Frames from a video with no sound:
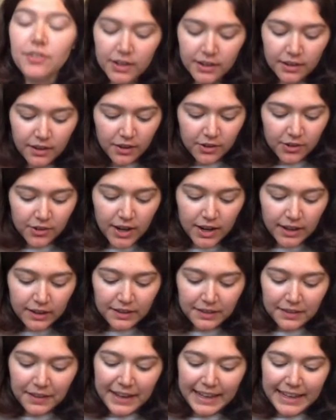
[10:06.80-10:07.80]
did it correctly,
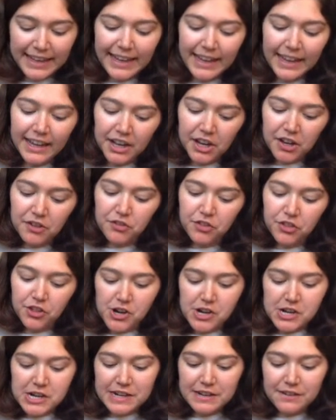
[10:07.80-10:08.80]
then negative
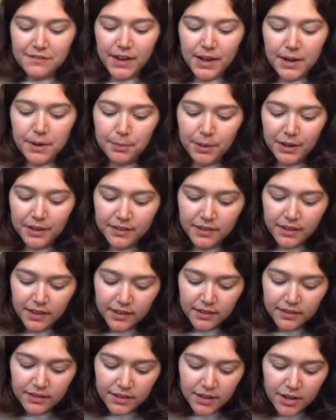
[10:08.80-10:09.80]
30 divided by
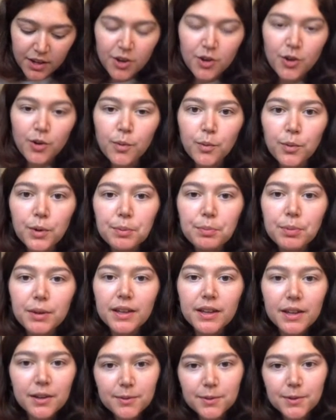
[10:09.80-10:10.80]
6 would be
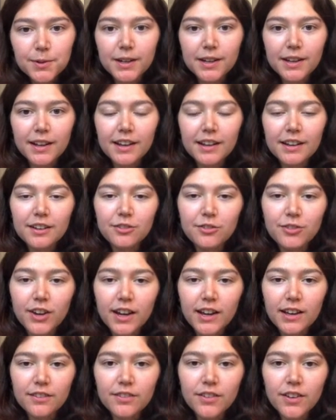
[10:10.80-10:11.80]
equal to negative 5.
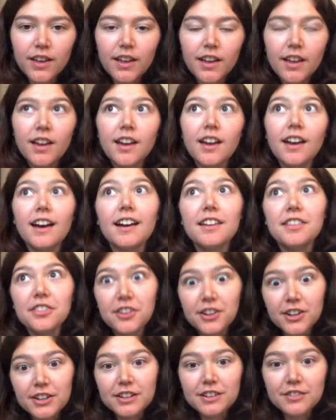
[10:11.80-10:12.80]
And
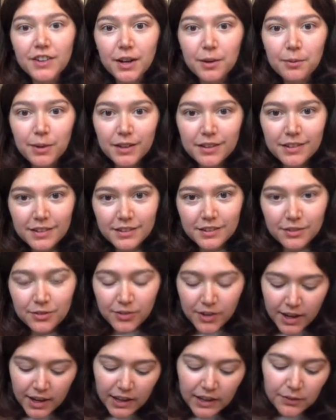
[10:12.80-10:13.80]
30 divided by 6 is
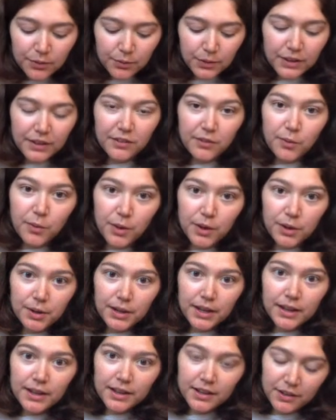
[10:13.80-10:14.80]
5. We have one
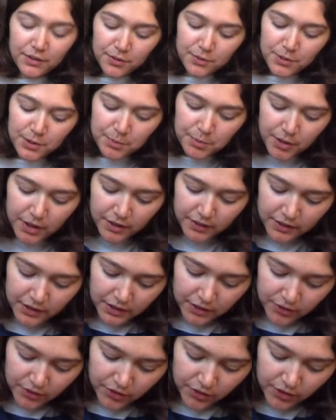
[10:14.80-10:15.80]
negative and one
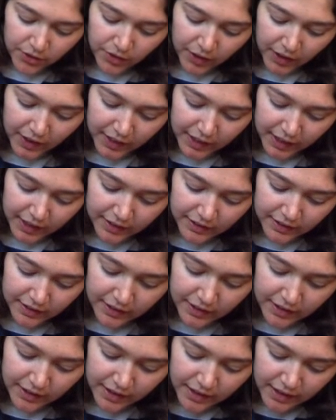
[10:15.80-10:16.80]
positive, so I get,
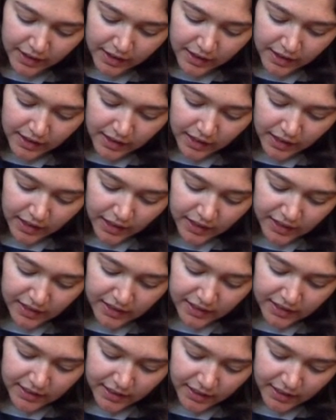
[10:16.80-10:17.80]

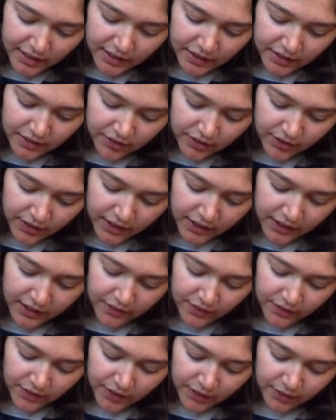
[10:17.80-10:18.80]
again, negative 5
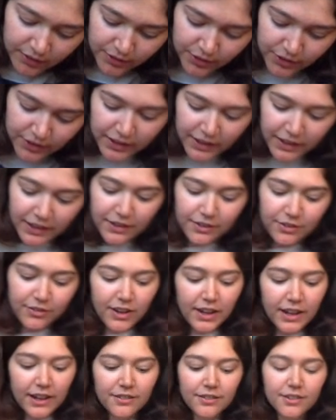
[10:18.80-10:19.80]
equals negative 5.
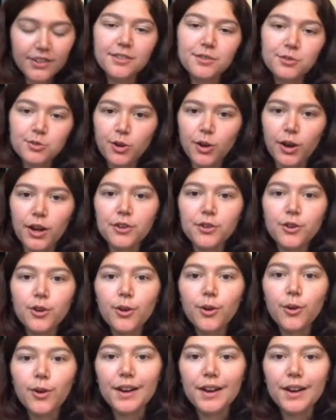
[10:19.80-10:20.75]
So I know I